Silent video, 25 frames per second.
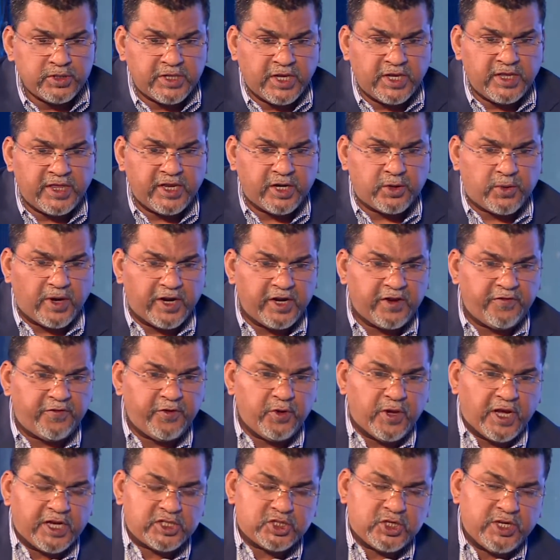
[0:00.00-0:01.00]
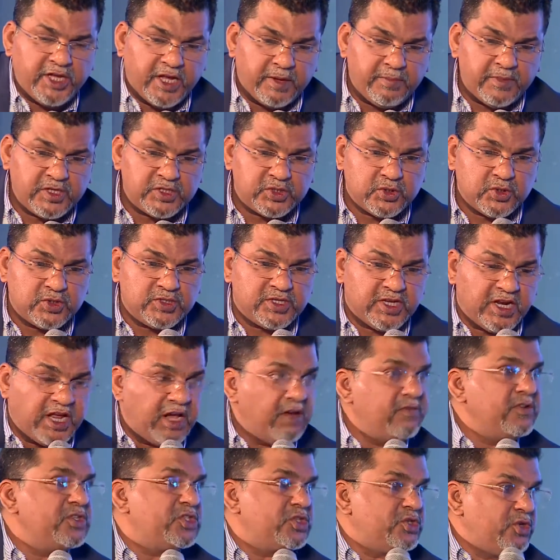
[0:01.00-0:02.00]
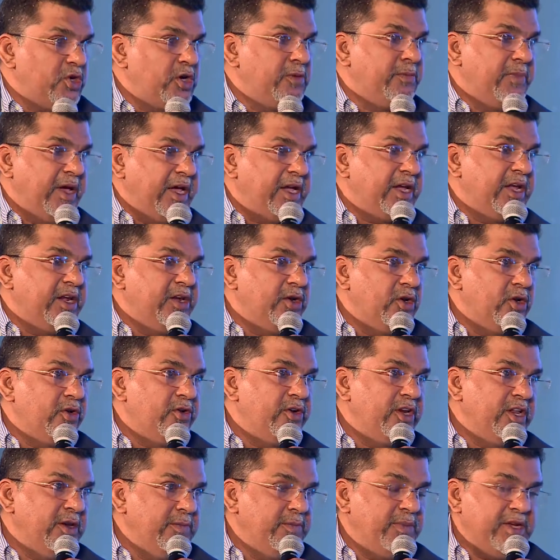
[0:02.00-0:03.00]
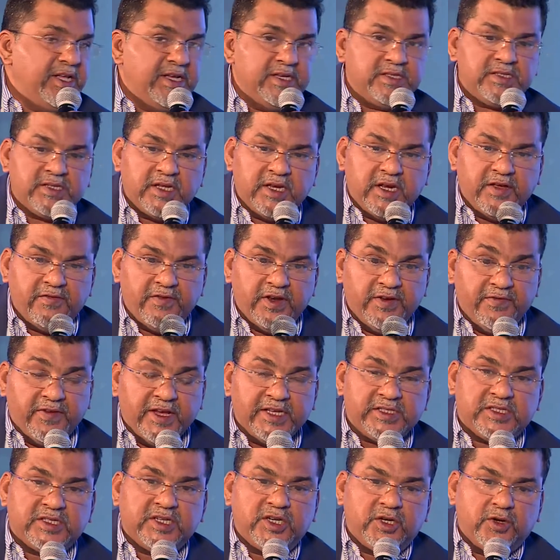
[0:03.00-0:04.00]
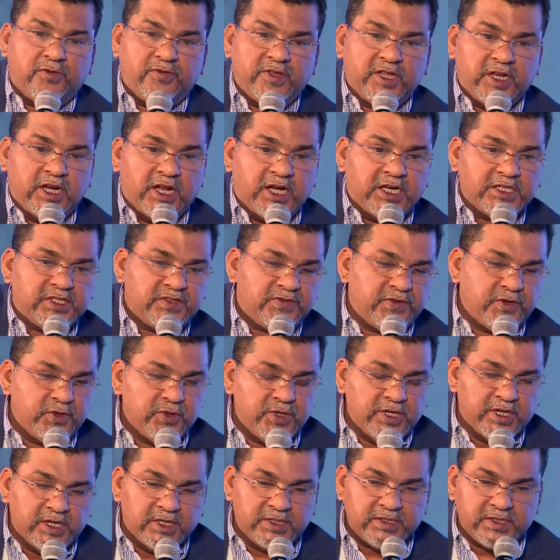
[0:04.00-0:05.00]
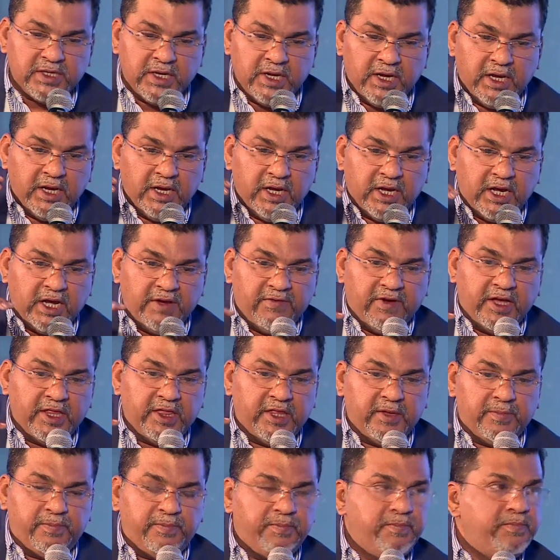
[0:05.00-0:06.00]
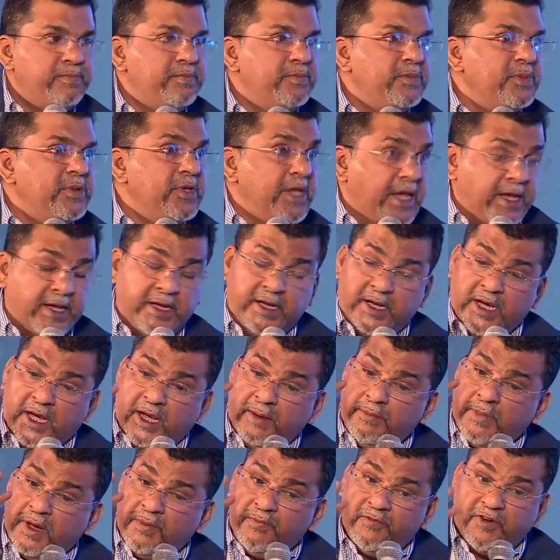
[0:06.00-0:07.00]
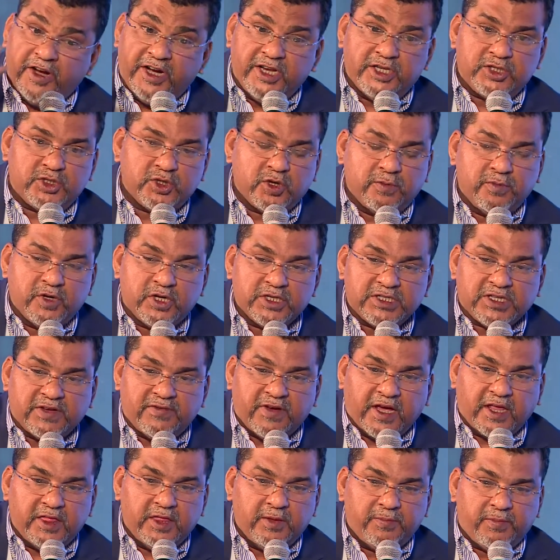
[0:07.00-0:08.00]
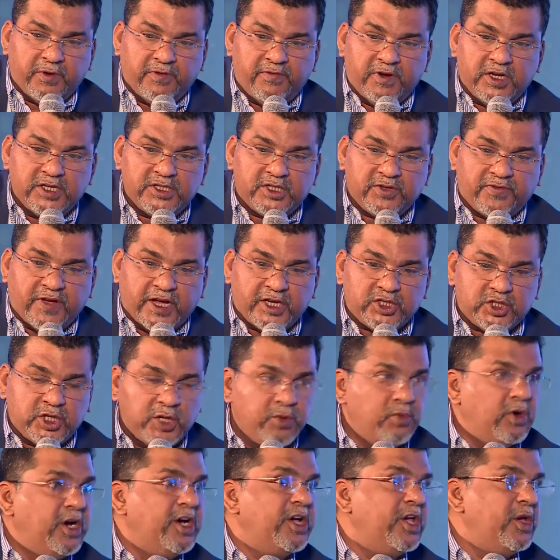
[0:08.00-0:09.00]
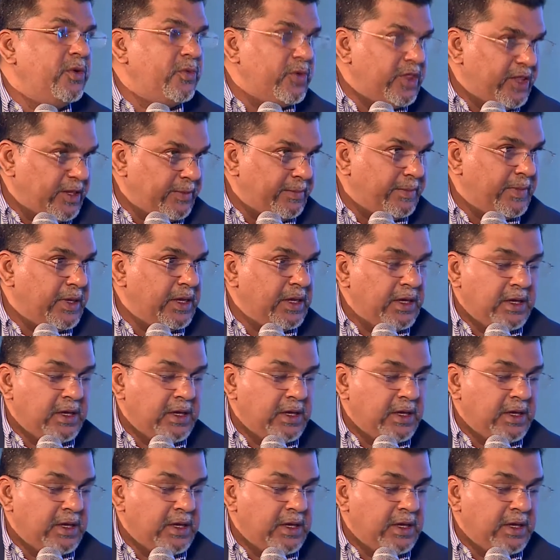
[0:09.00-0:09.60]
there, there, are quite a few actually MSOs that have a strong backend already in okay. place and have invested over the last few years. Are you sure? yeah, I'm, I'm, very sure because okay. I've had the privilege of actually working with them.